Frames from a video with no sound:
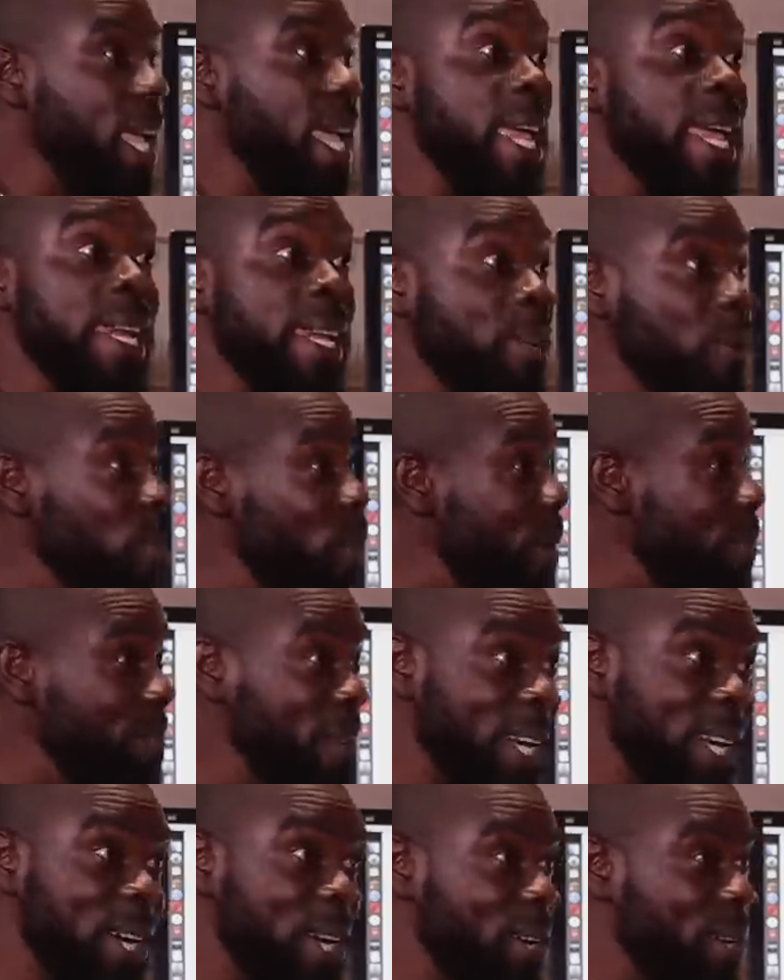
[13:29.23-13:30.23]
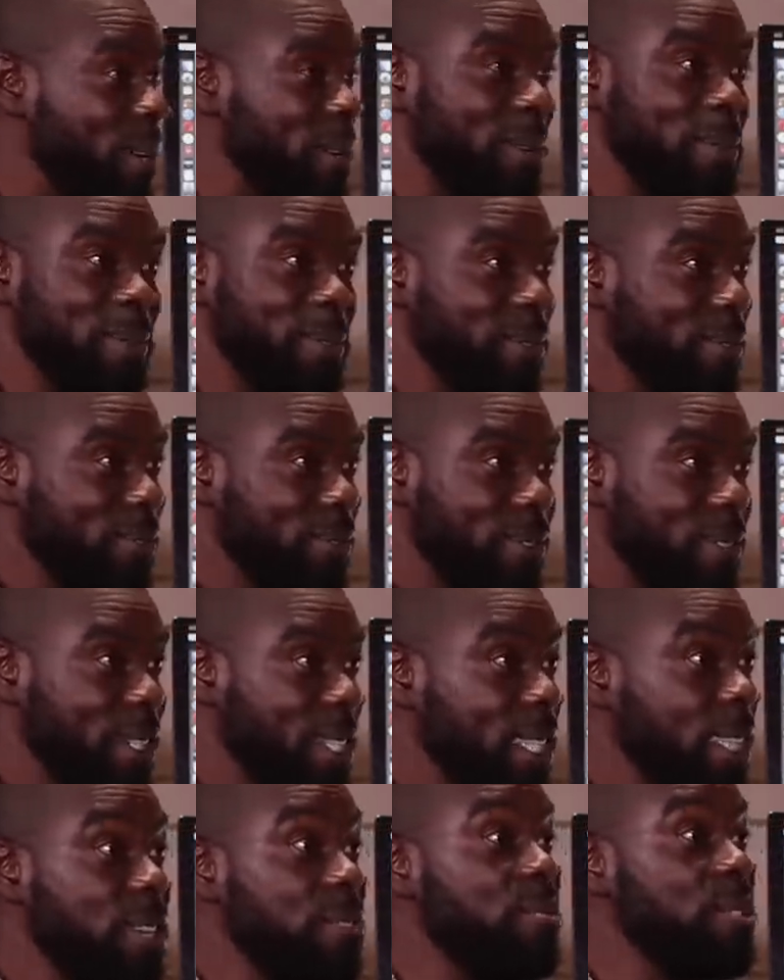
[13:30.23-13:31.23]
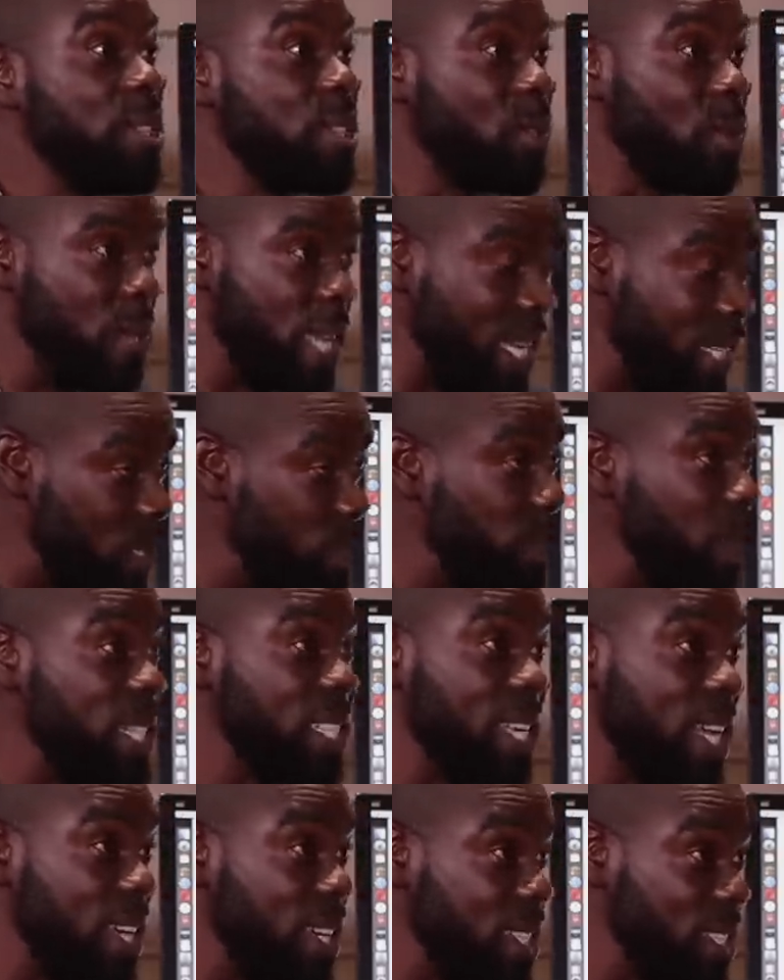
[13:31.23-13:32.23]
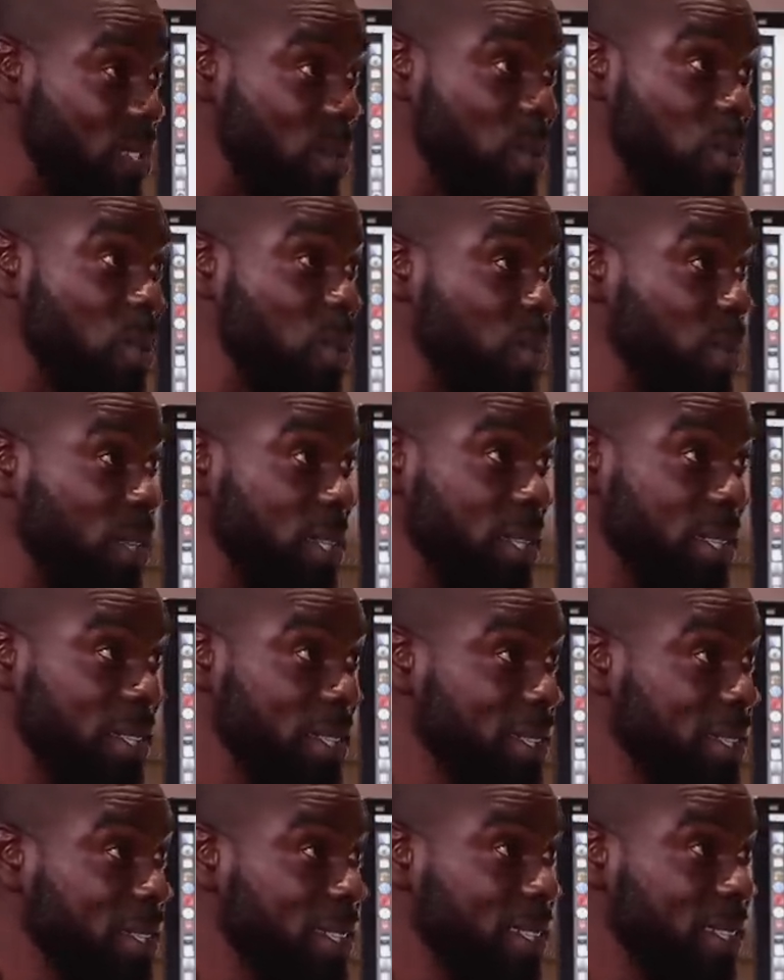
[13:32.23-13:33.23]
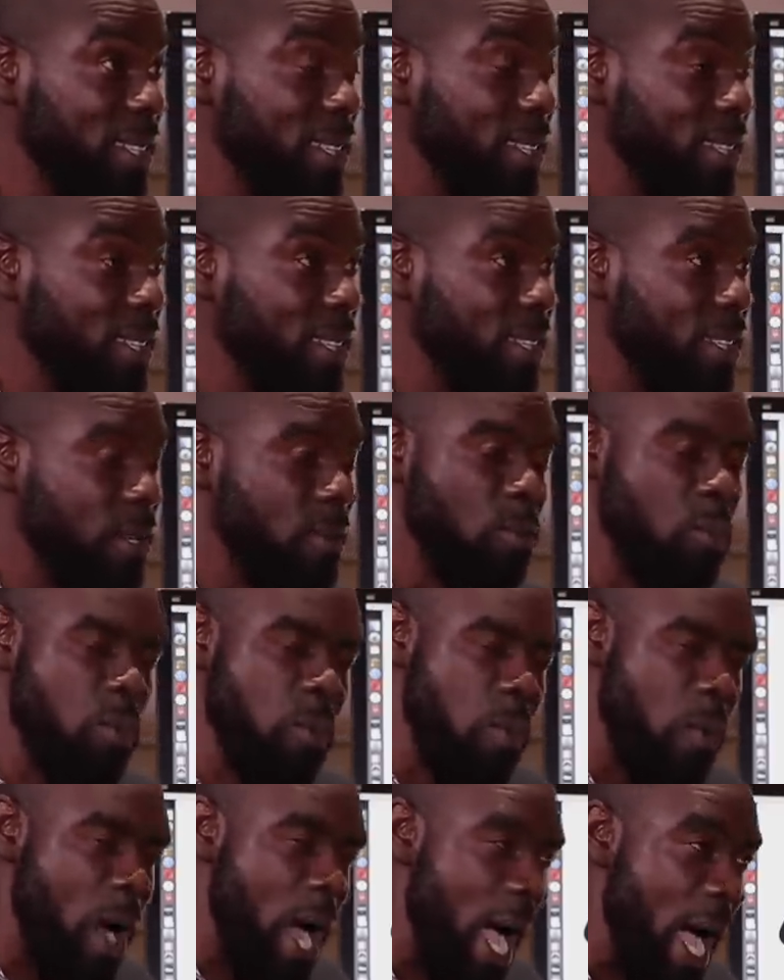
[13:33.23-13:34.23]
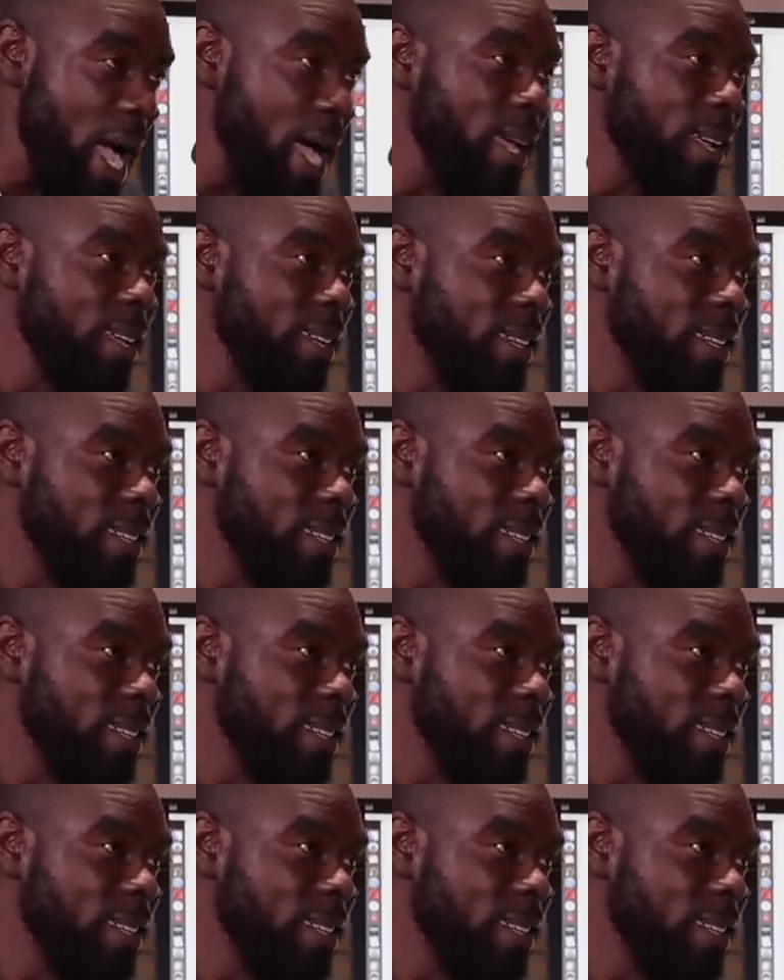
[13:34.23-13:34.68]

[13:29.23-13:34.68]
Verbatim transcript: Anywhere me go, even especially school. You walk with it. What?